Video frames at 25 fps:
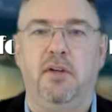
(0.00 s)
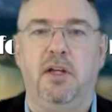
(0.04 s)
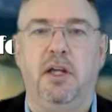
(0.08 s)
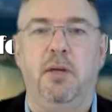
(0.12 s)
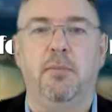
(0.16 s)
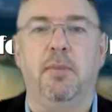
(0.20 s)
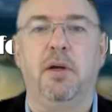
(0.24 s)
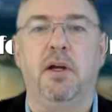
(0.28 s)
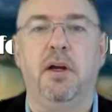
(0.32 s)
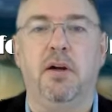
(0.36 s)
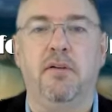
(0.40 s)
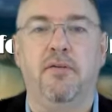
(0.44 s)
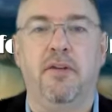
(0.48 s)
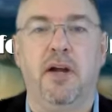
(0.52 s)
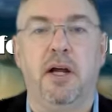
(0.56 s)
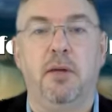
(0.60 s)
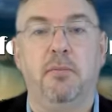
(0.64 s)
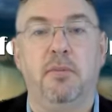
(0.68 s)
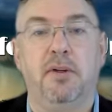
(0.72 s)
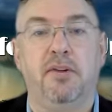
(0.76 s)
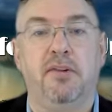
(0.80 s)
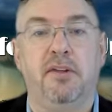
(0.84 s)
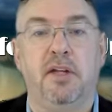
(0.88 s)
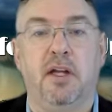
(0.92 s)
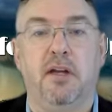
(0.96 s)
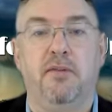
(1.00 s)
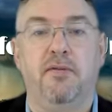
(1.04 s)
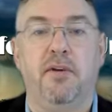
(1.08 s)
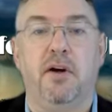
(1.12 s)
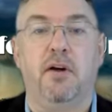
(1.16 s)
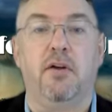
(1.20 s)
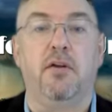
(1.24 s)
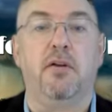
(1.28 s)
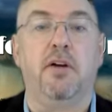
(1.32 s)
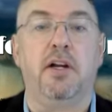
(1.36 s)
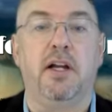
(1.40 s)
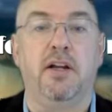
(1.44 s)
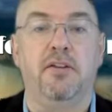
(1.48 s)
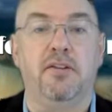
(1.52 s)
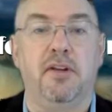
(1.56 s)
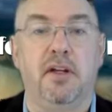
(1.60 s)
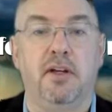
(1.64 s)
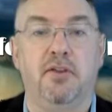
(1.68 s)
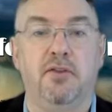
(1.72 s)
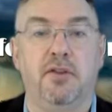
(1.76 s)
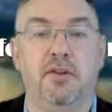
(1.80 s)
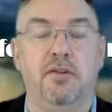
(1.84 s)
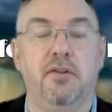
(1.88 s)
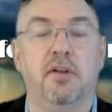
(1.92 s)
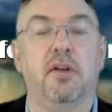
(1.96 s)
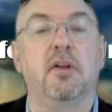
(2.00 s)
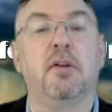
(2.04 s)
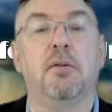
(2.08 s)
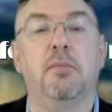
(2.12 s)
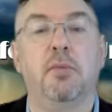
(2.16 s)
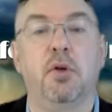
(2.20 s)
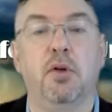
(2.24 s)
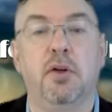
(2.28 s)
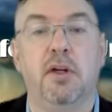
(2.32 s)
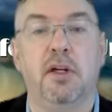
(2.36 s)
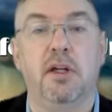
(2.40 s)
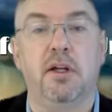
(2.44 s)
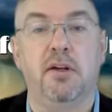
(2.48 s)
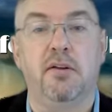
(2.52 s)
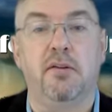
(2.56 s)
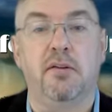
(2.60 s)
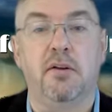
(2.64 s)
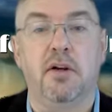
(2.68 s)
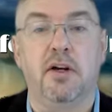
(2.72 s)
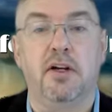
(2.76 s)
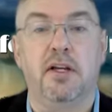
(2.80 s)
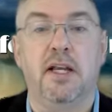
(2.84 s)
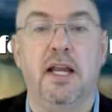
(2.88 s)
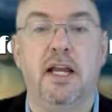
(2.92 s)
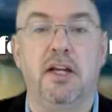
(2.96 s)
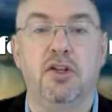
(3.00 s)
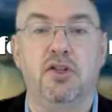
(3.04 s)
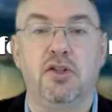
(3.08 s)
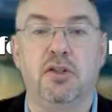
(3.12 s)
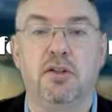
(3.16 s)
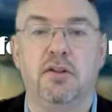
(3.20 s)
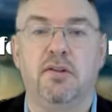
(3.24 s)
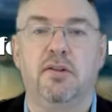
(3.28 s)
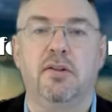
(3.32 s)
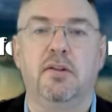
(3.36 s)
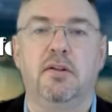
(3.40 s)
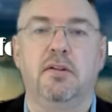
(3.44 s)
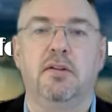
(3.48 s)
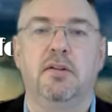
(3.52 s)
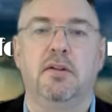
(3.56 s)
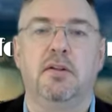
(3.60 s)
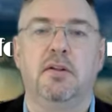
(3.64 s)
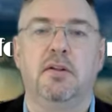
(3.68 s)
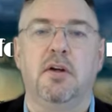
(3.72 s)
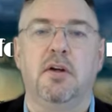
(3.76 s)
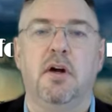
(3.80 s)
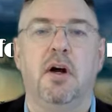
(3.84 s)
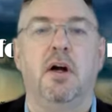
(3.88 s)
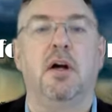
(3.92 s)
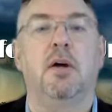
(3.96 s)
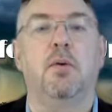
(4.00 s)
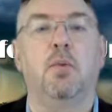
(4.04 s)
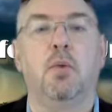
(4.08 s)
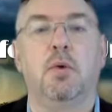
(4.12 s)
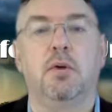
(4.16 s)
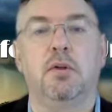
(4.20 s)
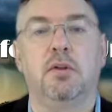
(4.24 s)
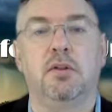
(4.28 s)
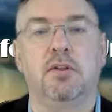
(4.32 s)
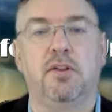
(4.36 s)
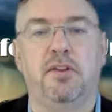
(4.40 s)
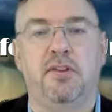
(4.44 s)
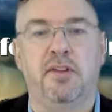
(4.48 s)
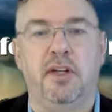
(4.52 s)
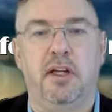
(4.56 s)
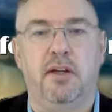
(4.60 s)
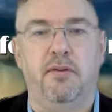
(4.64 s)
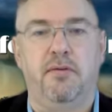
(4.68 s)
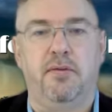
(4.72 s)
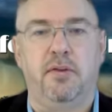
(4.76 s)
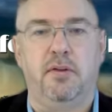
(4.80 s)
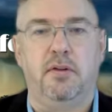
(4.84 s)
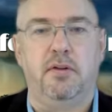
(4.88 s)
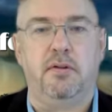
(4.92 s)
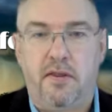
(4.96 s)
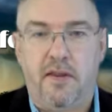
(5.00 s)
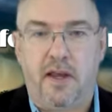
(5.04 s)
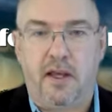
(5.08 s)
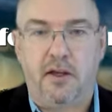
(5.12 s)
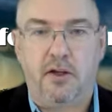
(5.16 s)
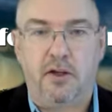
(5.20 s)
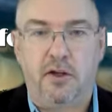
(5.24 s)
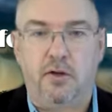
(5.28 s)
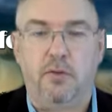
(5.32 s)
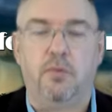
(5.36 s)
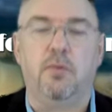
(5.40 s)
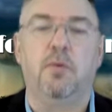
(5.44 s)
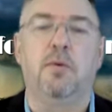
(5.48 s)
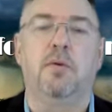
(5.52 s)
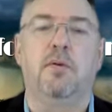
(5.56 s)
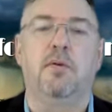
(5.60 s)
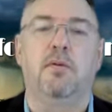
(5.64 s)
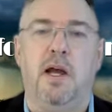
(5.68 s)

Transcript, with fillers: keeping our families safe, our organizations, our communities, our nations, our world safe, thank you.